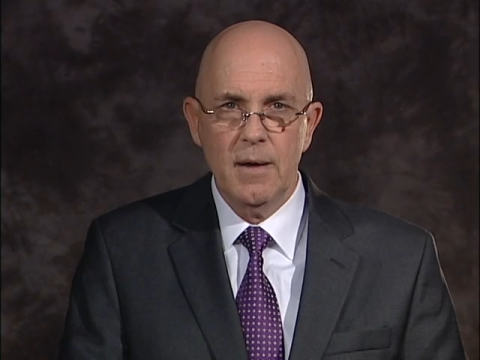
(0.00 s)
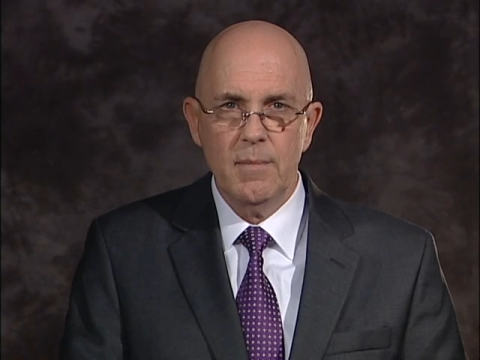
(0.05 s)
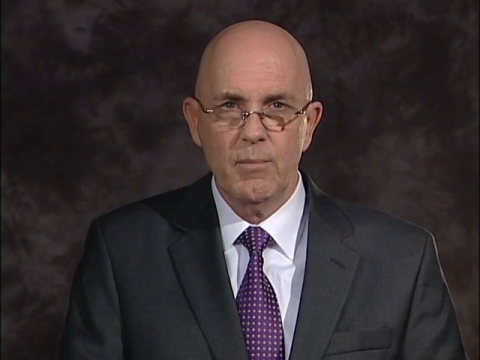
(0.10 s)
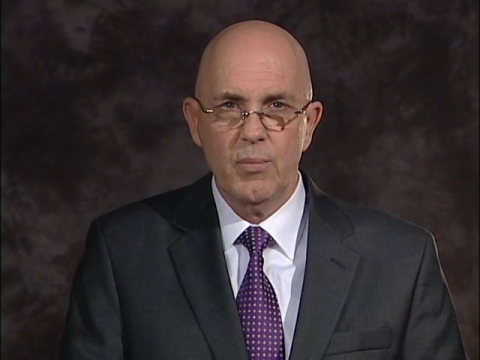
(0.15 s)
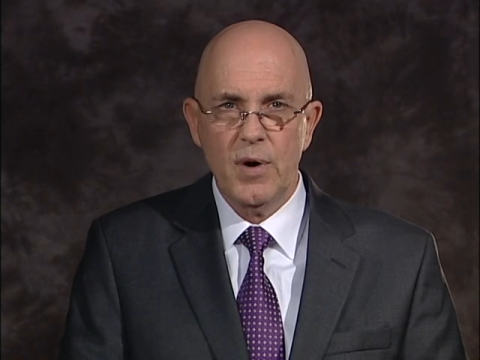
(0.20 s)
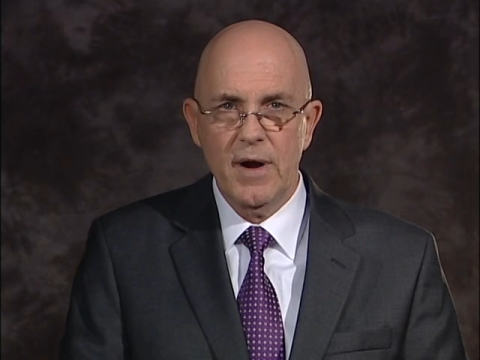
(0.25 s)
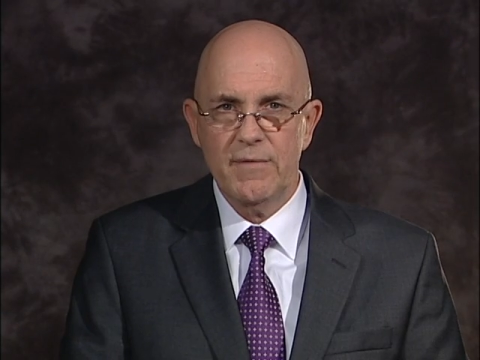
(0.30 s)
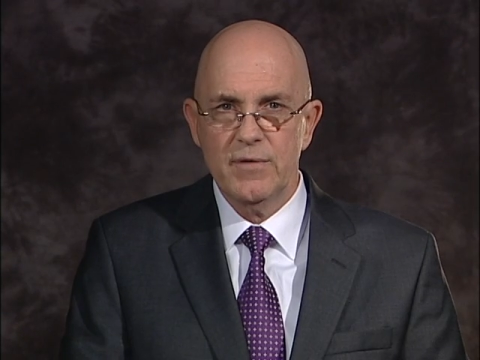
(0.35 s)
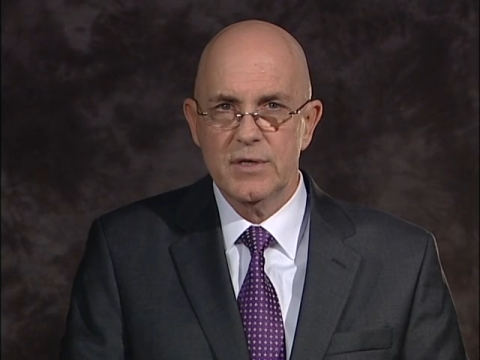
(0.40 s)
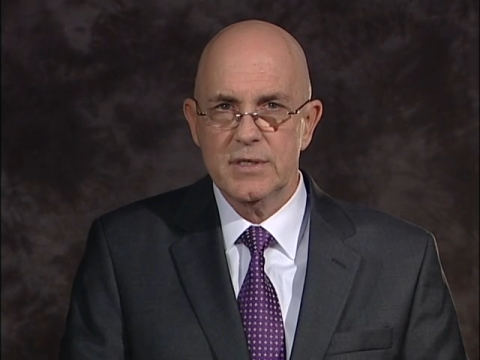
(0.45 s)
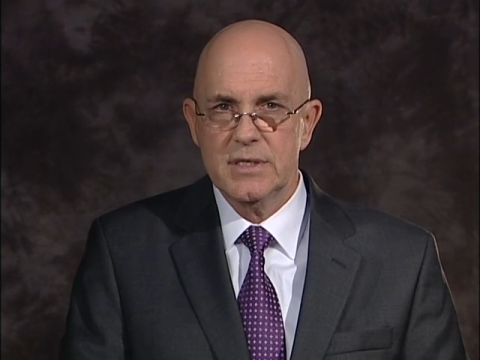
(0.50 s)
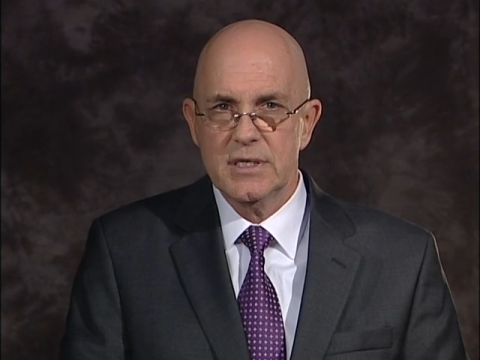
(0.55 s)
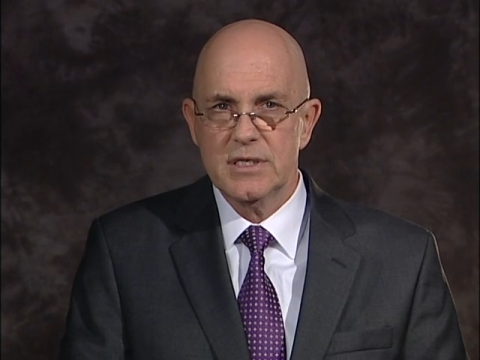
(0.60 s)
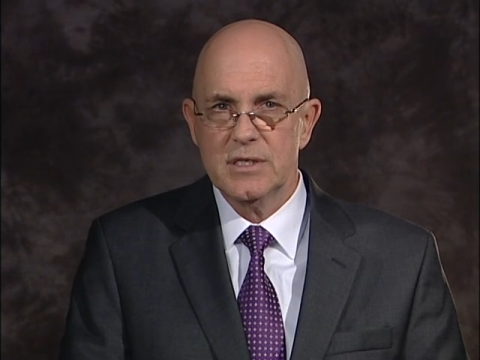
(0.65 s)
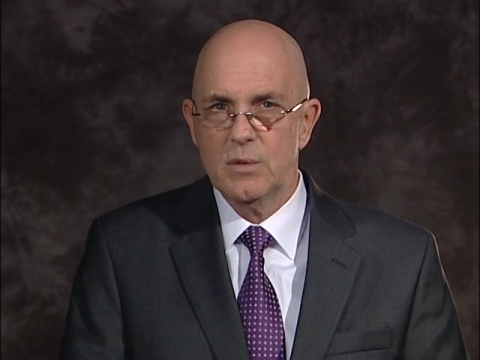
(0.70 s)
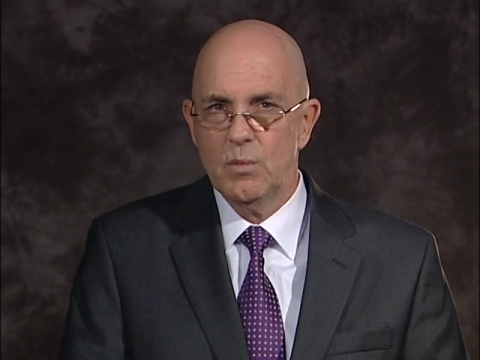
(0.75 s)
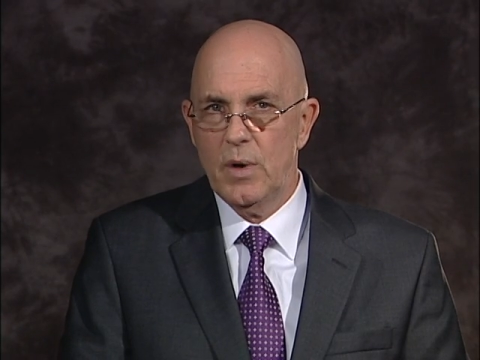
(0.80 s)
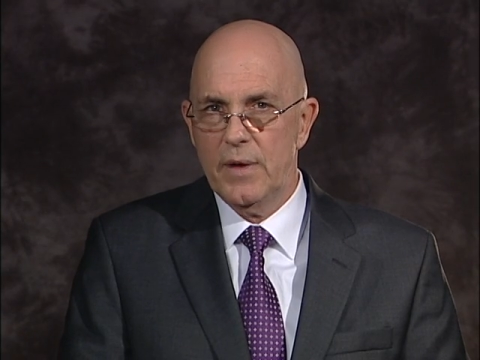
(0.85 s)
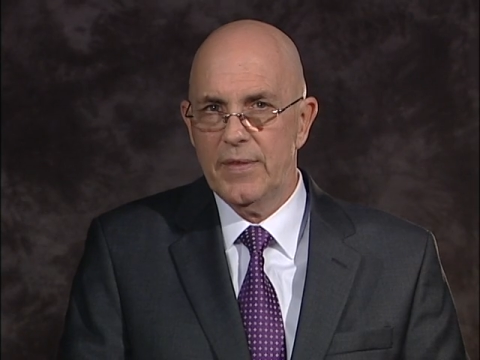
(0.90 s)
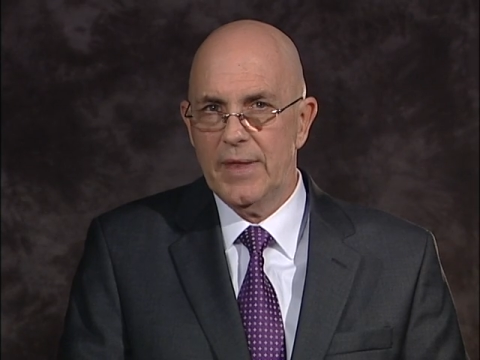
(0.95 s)
preferences
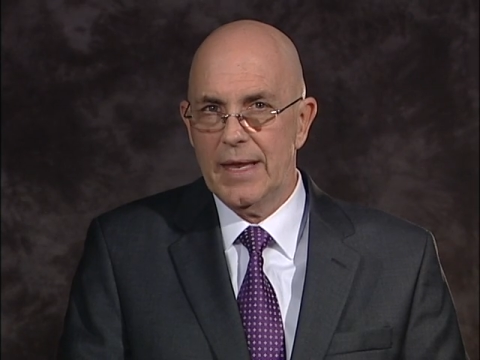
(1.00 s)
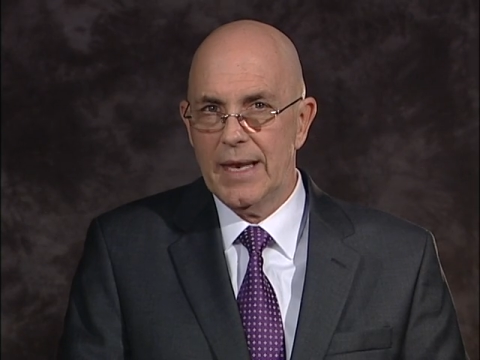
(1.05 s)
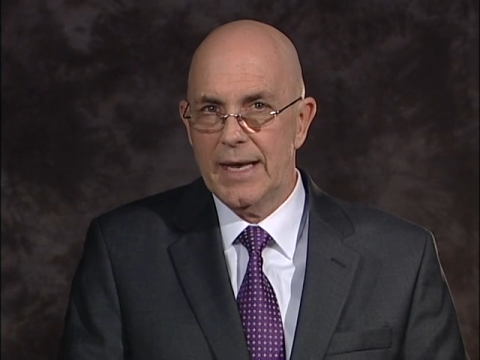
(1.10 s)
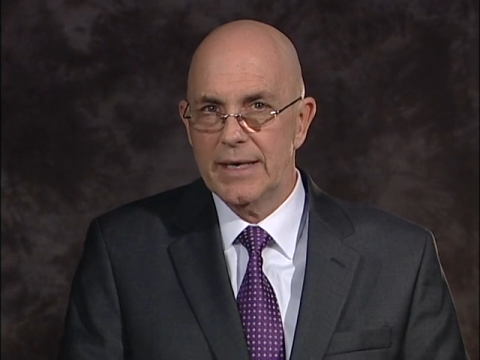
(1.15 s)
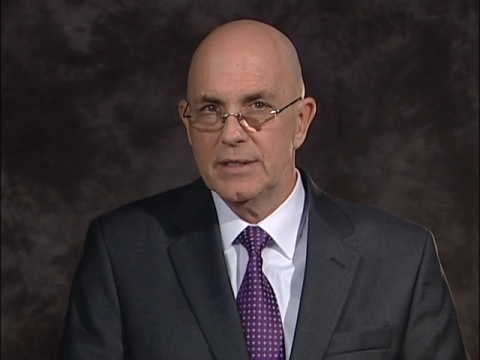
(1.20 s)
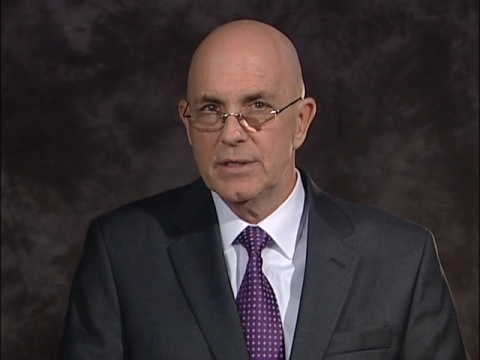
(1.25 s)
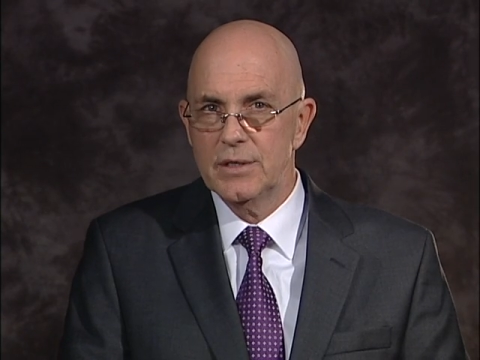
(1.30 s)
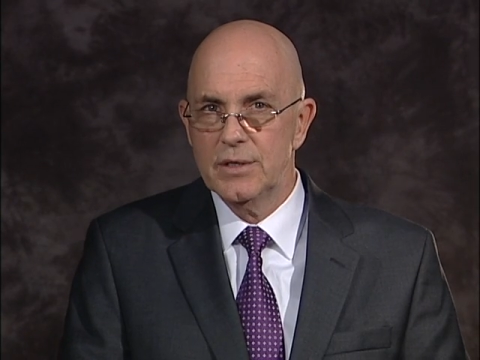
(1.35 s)
and what they like to